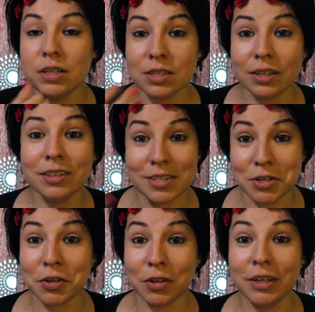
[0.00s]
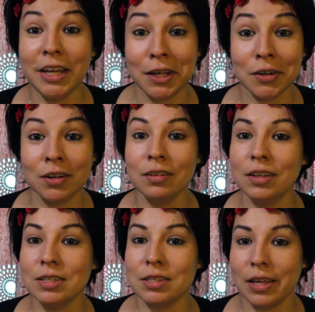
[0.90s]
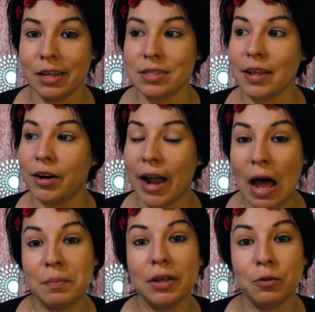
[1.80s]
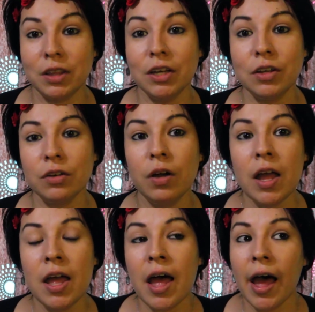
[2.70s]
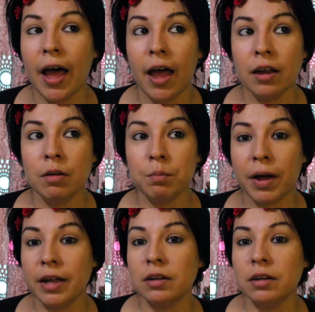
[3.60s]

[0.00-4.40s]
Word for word: to deal and hear these things that are happening within you and my